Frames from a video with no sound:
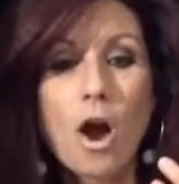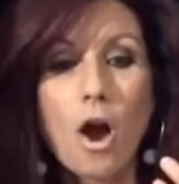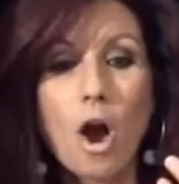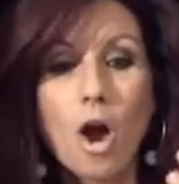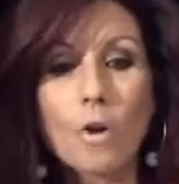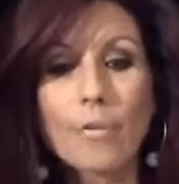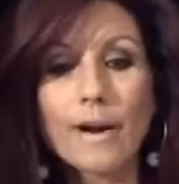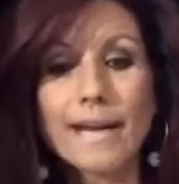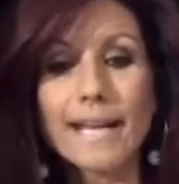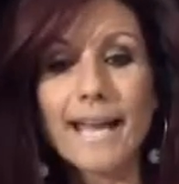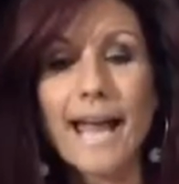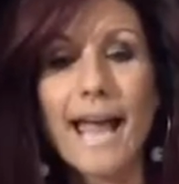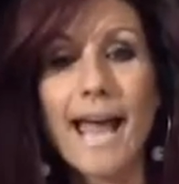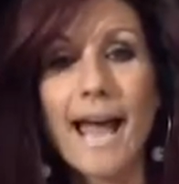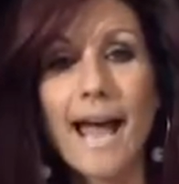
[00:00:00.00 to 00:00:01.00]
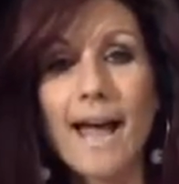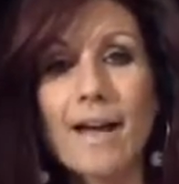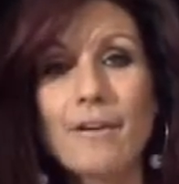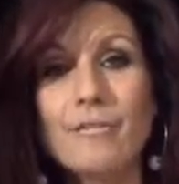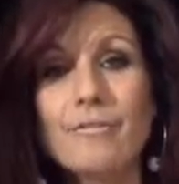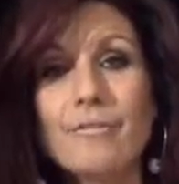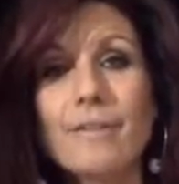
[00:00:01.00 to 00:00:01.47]
already
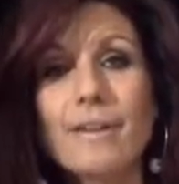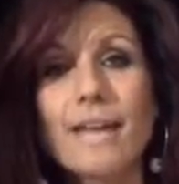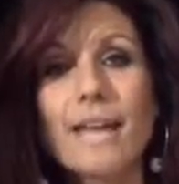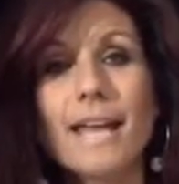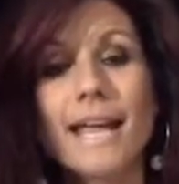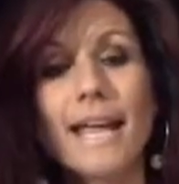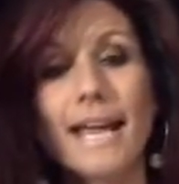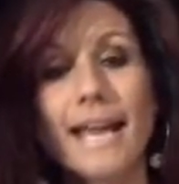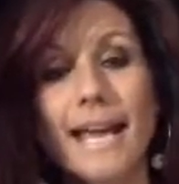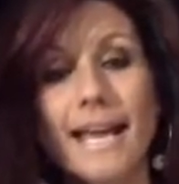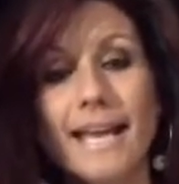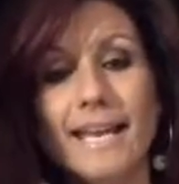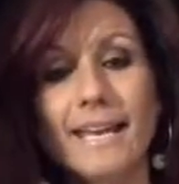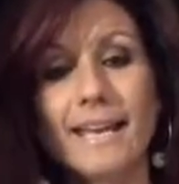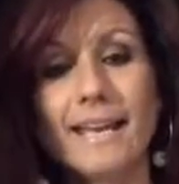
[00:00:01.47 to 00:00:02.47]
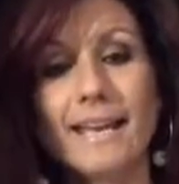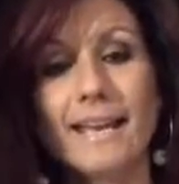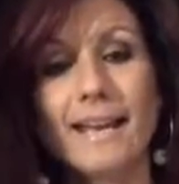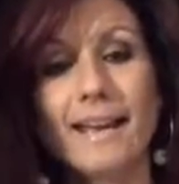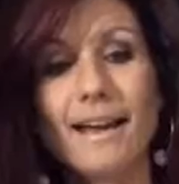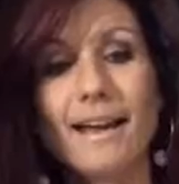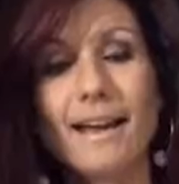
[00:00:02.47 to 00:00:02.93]
have and
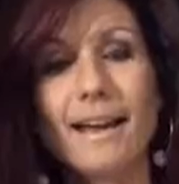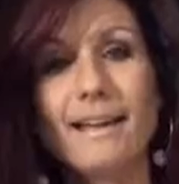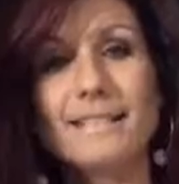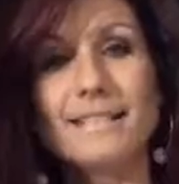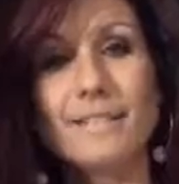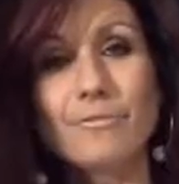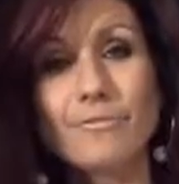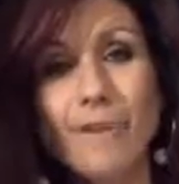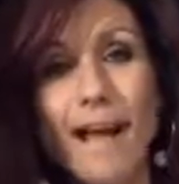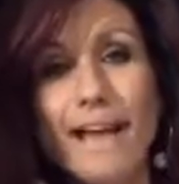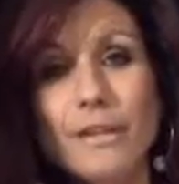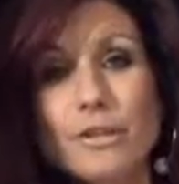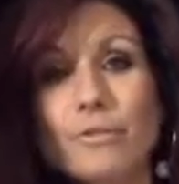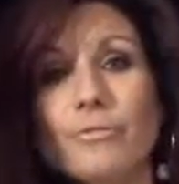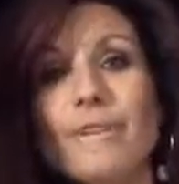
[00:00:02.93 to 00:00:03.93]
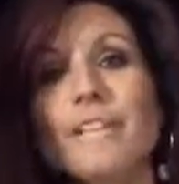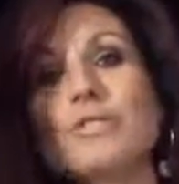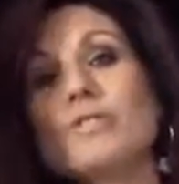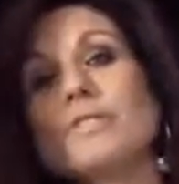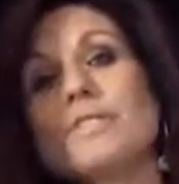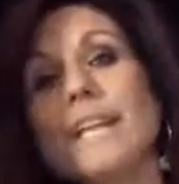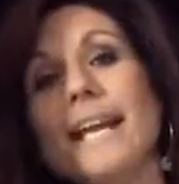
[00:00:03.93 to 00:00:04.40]
define your
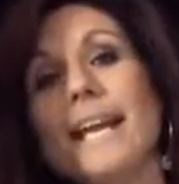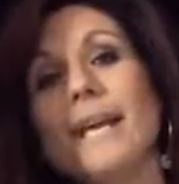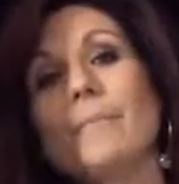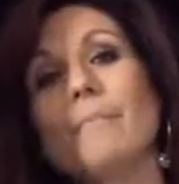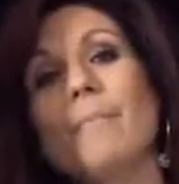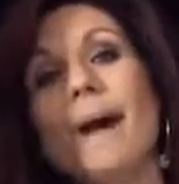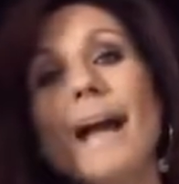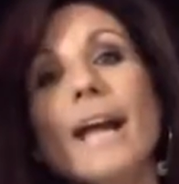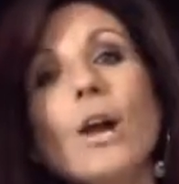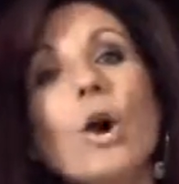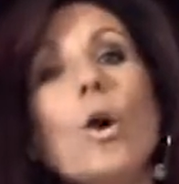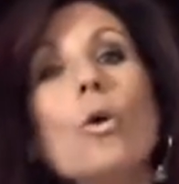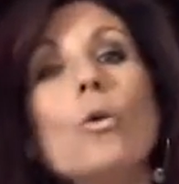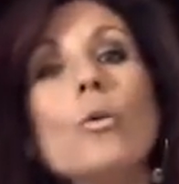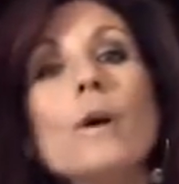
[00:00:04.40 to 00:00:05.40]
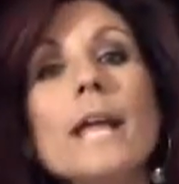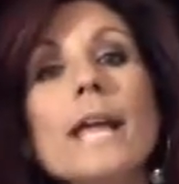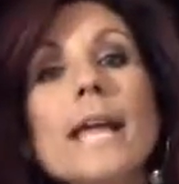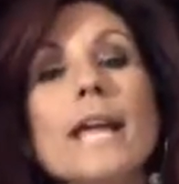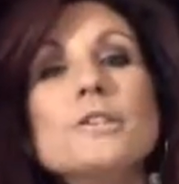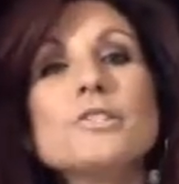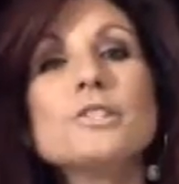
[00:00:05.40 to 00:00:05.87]
features. And my goal
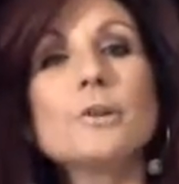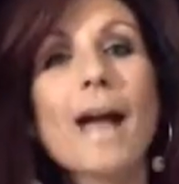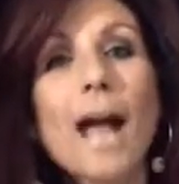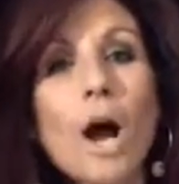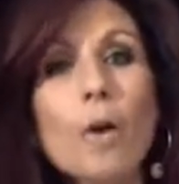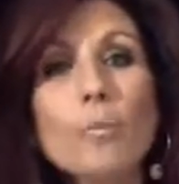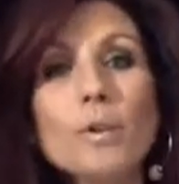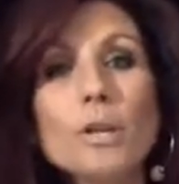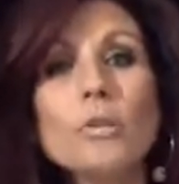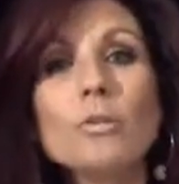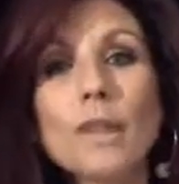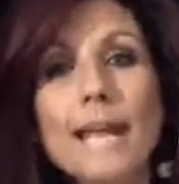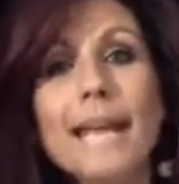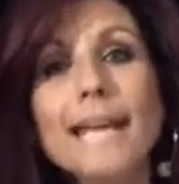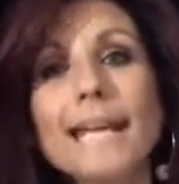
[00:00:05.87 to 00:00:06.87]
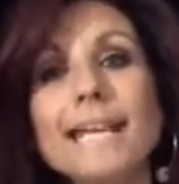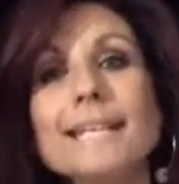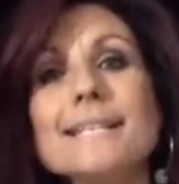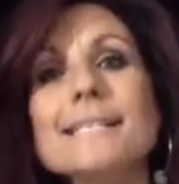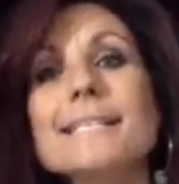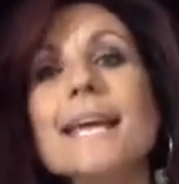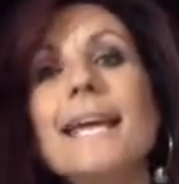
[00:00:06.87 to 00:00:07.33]
is to help you
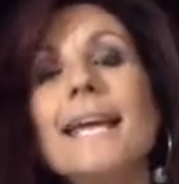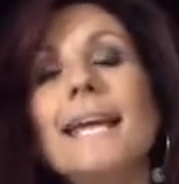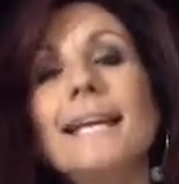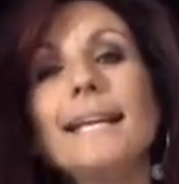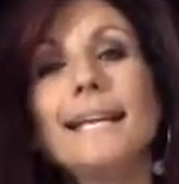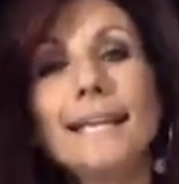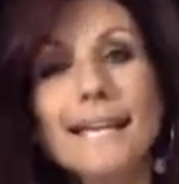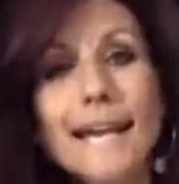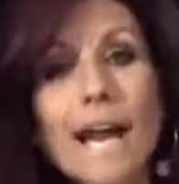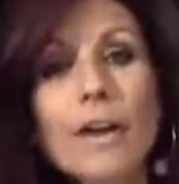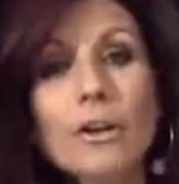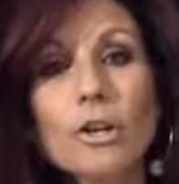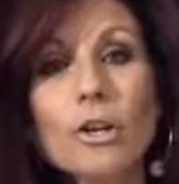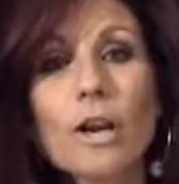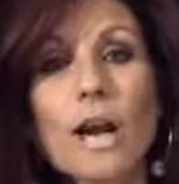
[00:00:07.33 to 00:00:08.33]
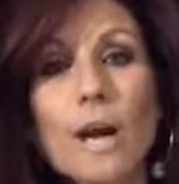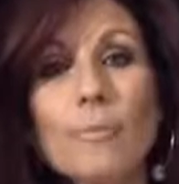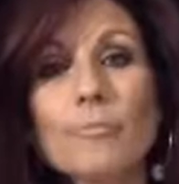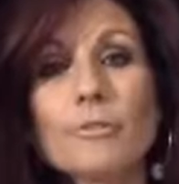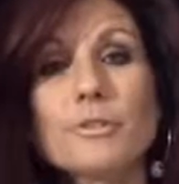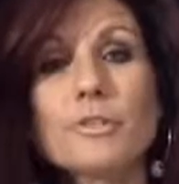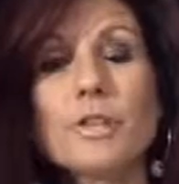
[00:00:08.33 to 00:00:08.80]
ladies get out of your
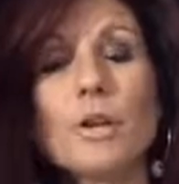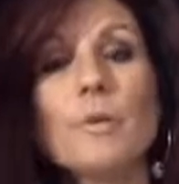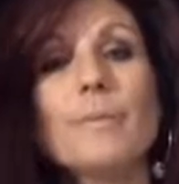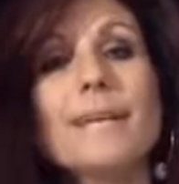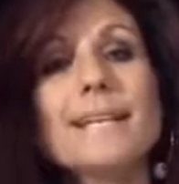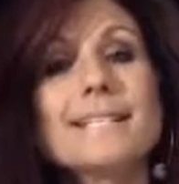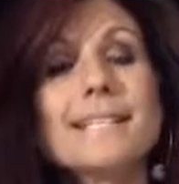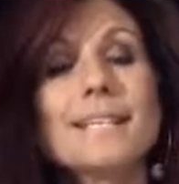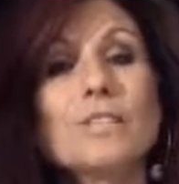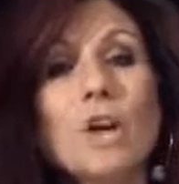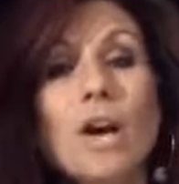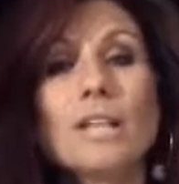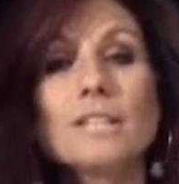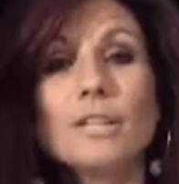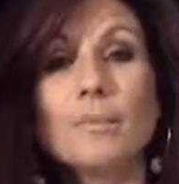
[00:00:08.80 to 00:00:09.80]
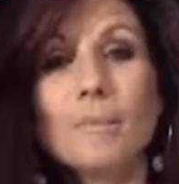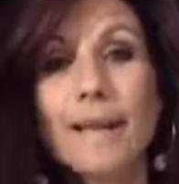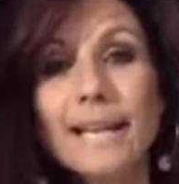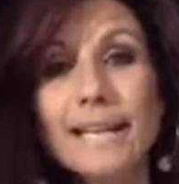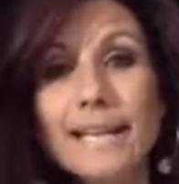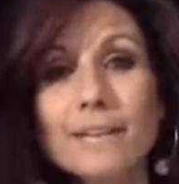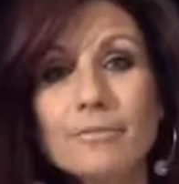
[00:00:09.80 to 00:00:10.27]
comfort zone, because I talk to
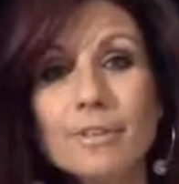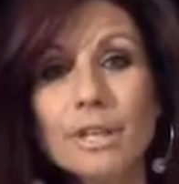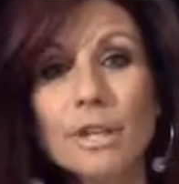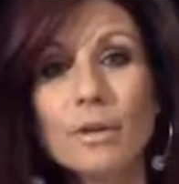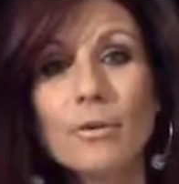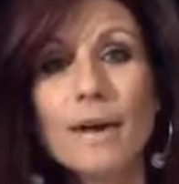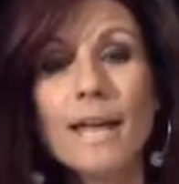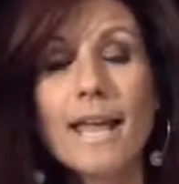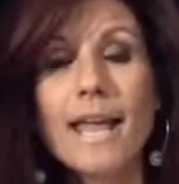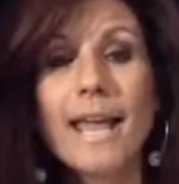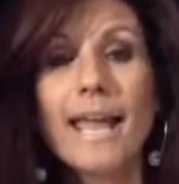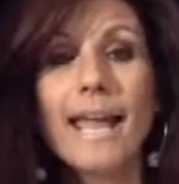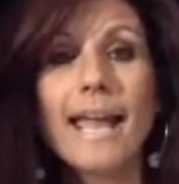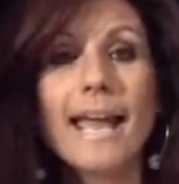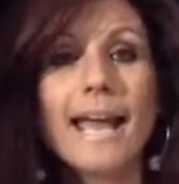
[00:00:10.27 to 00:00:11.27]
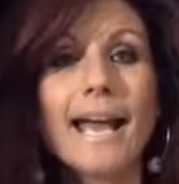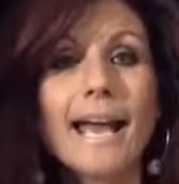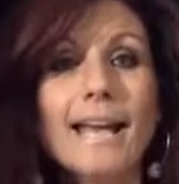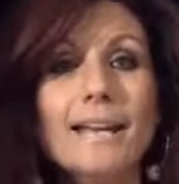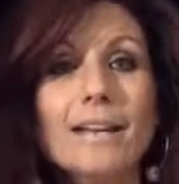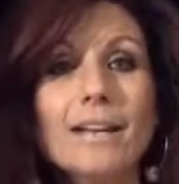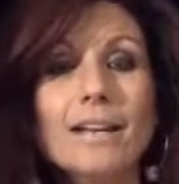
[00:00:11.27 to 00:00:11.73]
many of you
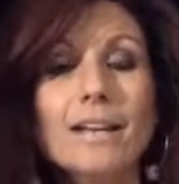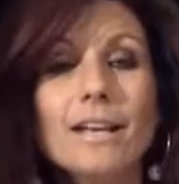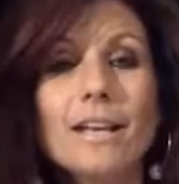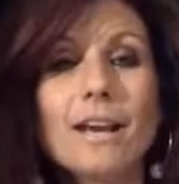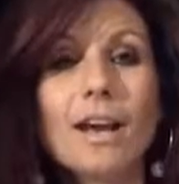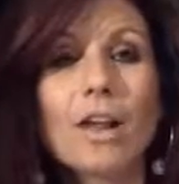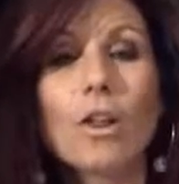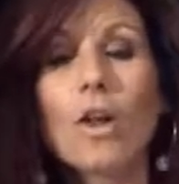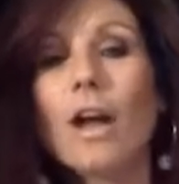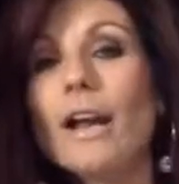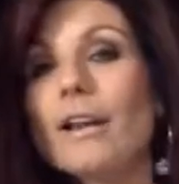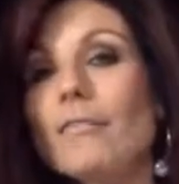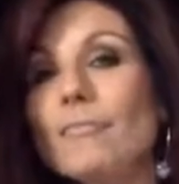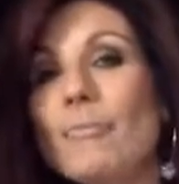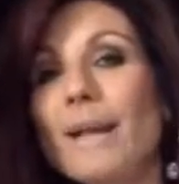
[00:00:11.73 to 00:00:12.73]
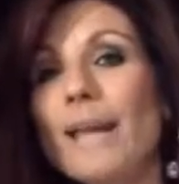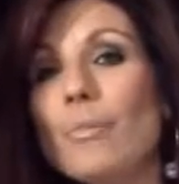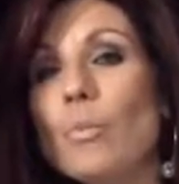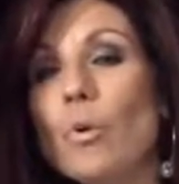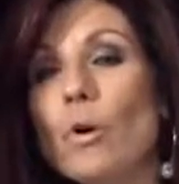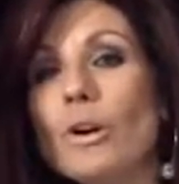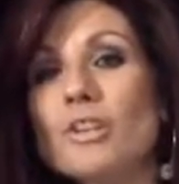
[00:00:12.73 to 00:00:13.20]
and a lot of
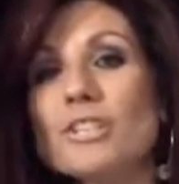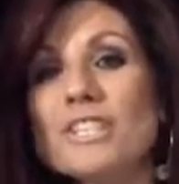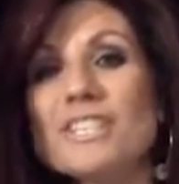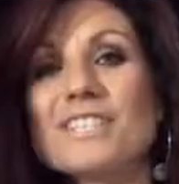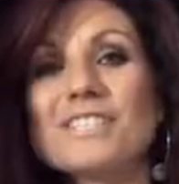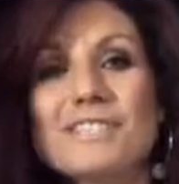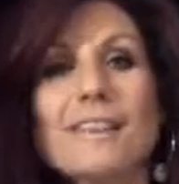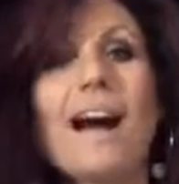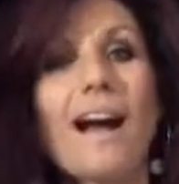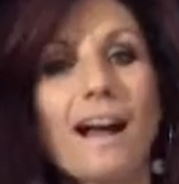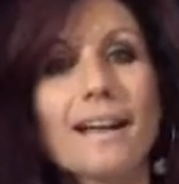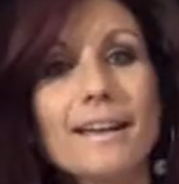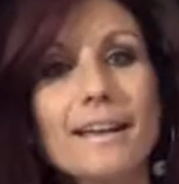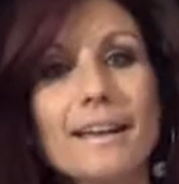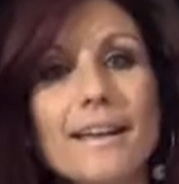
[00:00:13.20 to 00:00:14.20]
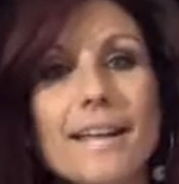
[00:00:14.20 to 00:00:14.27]
people are just stuck.